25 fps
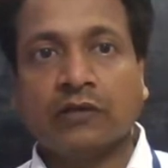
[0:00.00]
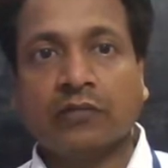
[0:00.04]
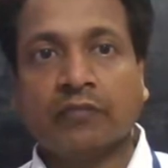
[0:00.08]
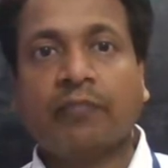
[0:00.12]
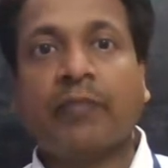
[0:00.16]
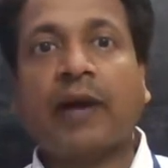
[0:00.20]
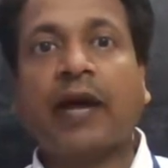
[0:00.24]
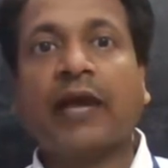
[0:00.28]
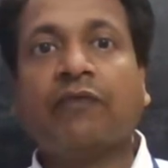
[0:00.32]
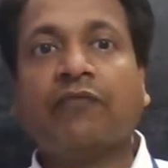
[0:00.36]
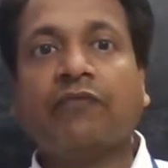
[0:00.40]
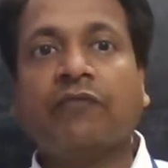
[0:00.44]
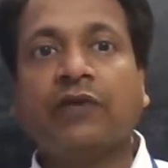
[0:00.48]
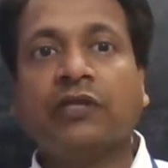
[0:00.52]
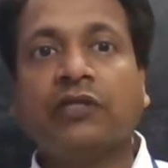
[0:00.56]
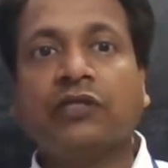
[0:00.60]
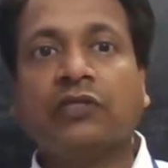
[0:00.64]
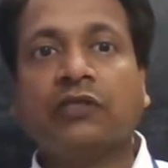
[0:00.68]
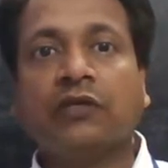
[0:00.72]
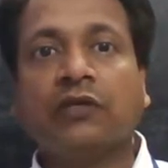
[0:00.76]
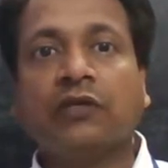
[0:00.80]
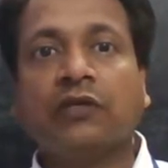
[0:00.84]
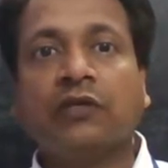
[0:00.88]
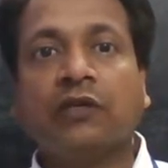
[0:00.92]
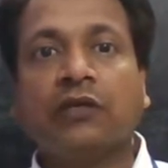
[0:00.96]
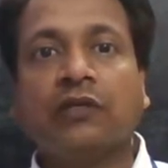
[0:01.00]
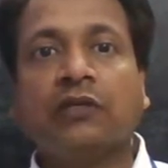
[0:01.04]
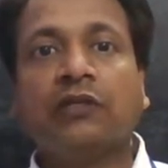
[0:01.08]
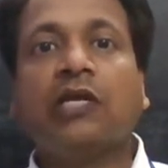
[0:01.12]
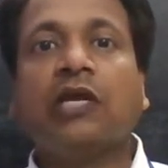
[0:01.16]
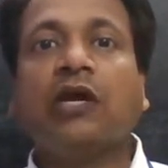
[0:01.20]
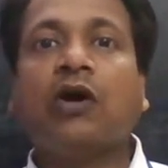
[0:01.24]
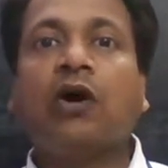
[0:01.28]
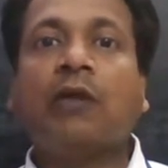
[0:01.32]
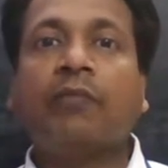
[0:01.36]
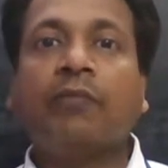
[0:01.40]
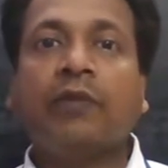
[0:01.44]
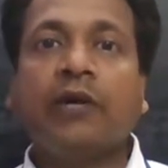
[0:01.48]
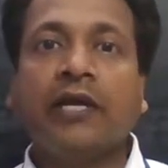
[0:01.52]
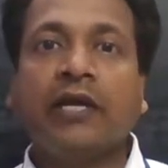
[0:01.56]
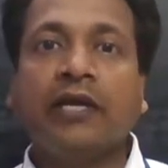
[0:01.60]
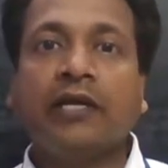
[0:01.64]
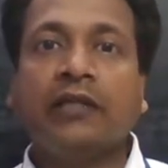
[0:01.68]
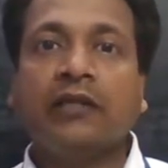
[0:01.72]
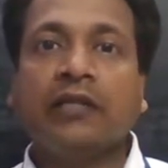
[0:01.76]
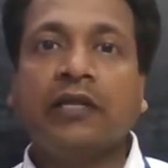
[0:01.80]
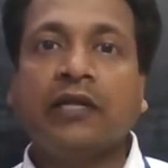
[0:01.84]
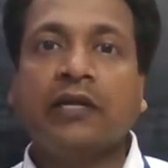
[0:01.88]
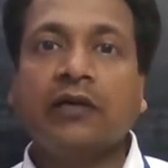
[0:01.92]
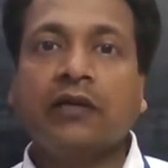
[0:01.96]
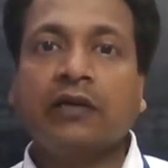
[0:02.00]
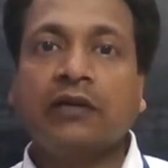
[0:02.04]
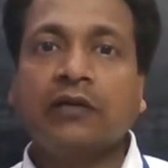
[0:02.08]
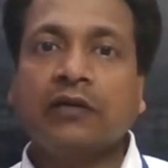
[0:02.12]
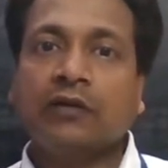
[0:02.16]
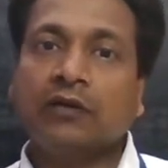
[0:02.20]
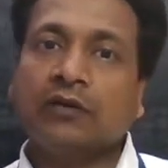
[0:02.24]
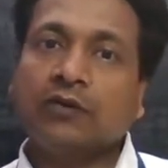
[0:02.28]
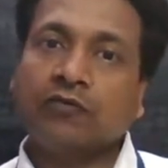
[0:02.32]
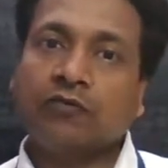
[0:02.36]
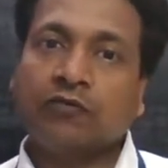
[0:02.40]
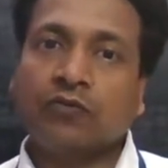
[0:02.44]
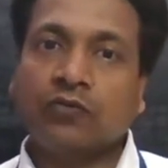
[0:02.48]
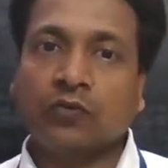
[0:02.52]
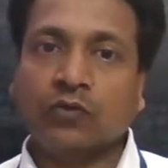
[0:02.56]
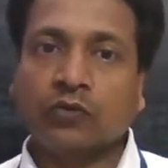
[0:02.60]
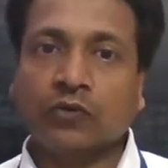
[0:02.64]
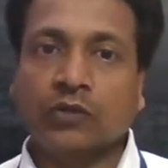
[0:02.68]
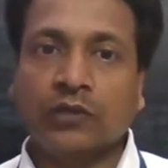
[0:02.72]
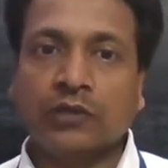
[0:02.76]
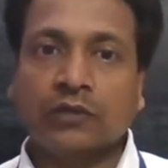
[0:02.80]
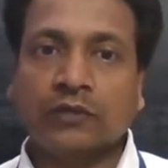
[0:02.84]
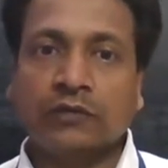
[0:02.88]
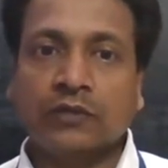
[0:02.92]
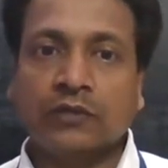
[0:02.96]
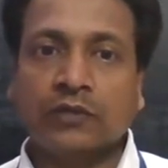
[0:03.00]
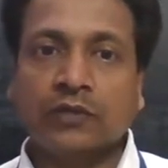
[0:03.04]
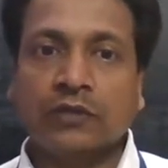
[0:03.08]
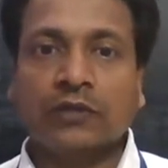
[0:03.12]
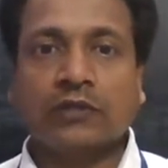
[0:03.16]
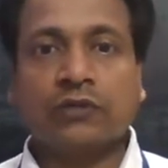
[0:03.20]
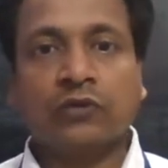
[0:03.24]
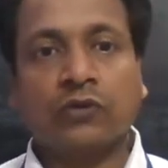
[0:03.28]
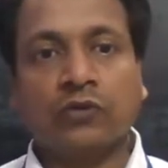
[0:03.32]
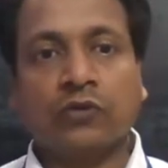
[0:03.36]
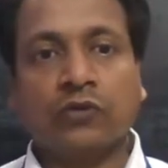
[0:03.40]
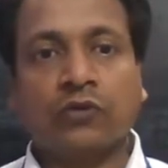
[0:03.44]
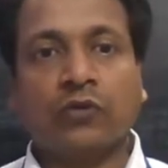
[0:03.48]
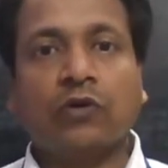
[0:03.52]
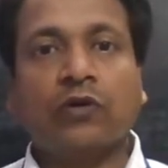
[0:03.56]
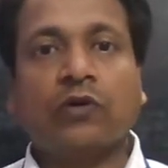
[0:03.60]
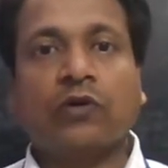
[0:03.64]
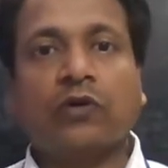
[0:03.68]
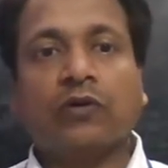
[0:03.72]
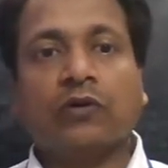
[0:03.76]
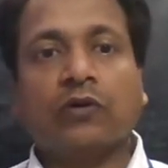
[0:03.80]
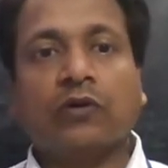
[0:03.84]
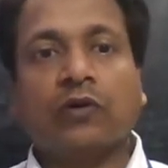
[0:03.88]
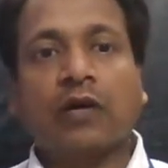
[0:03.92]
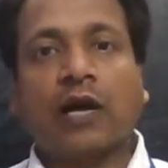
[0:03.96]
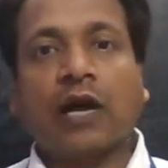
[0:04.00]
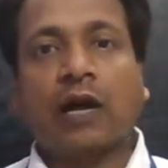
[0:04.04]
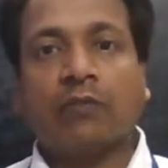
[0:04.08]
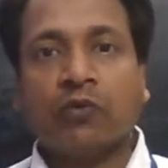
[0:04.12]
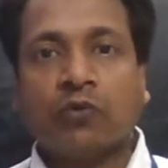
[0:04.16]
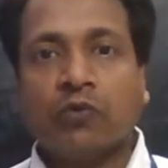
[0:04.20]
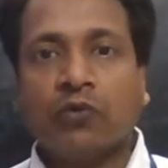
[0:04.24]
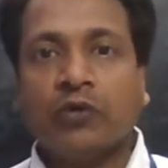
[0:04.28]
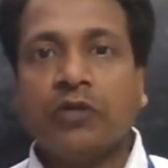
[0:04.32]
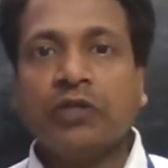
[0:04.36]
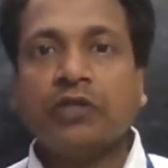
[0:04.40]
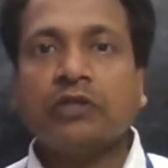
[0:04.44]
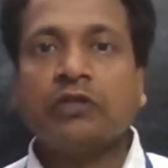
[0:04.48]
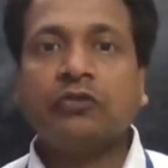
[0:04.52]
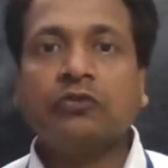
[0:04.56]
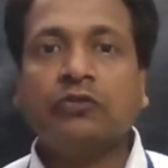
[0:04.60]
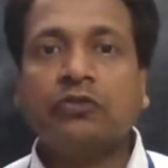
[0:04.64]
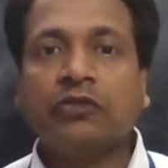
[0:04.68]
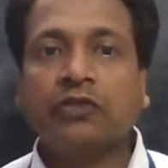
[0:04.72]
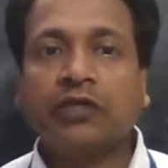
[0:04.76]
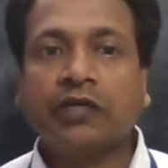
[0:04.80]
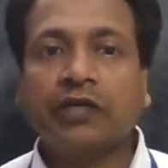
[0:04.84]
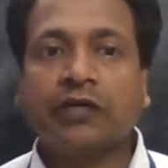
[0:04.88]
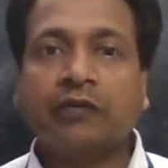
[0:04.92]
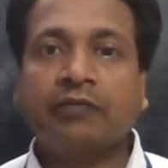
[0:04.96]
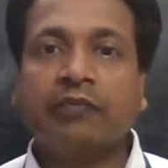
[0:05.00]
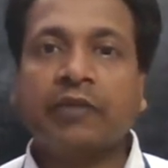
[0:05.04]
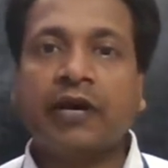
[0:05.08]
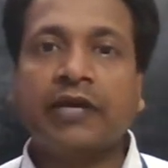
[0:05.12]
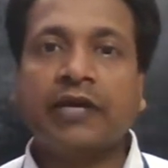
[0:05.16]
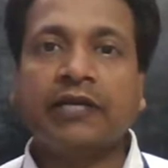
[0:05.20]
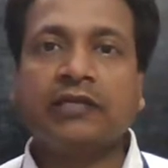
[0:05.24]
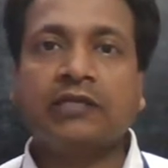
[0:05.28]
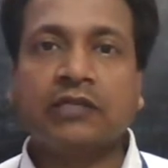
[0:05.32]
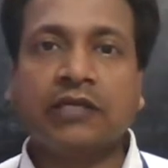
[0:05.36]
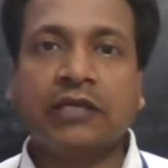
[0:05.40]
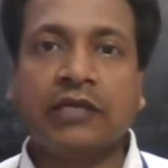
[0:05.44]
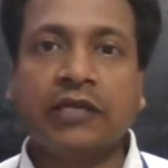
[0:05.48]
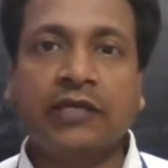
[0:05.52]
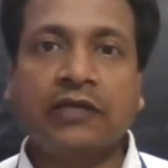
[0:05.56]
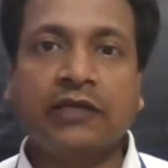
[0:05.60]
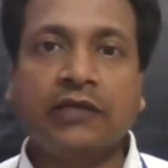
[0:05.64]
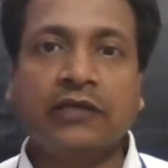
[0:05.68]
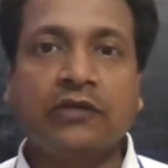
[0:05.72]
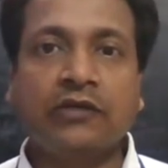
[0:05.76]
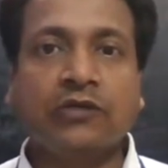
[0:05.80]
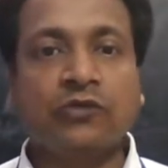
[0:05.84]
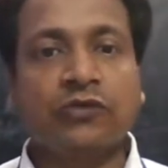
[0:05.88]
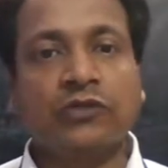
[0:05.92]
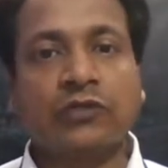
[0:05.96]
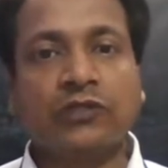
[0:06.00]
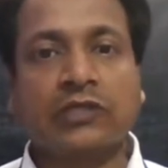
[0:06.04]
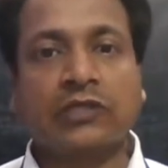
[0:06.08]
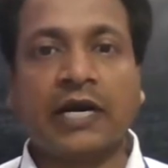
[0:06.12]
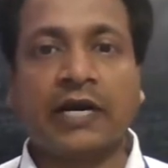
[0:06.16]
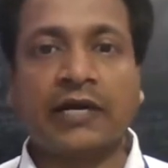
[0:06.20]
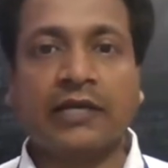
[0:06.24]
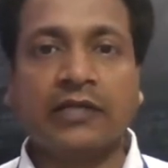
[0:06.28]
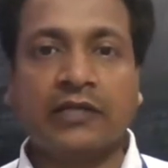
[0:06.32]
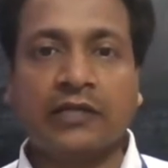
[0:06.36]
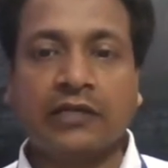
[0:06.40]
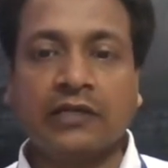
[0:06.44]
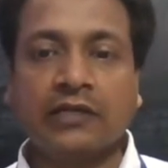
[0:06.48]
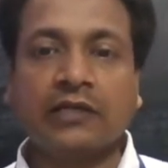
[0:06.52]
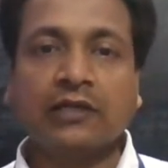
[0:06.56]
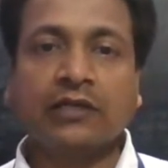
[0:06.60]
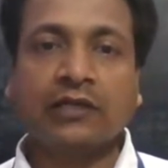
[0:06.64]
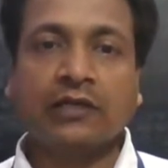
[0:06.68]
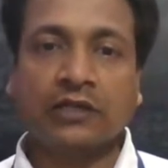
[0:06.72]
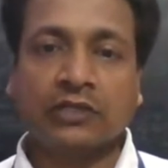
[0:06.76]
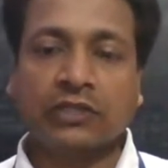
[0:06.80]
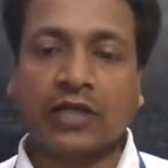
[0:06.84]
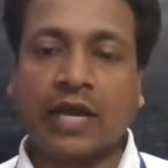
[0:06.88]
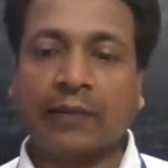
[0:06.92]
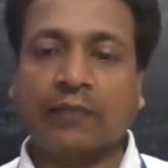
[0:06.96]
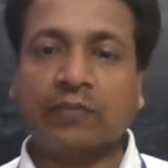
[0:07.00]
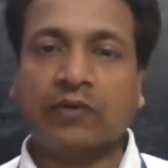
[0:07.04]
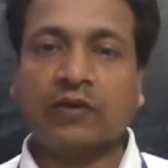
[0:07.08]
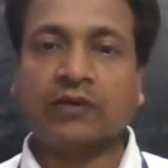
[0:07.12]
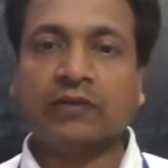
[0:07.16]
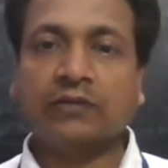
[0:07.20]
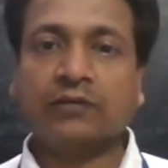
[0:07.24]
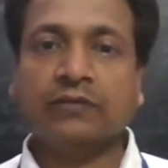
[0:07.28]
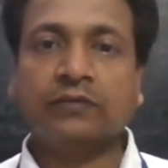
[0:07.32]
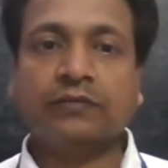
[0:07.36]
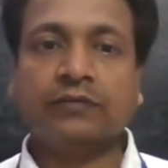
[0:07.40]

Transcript: by which they obtain their food. So I'm going to share my screen to start the chapter.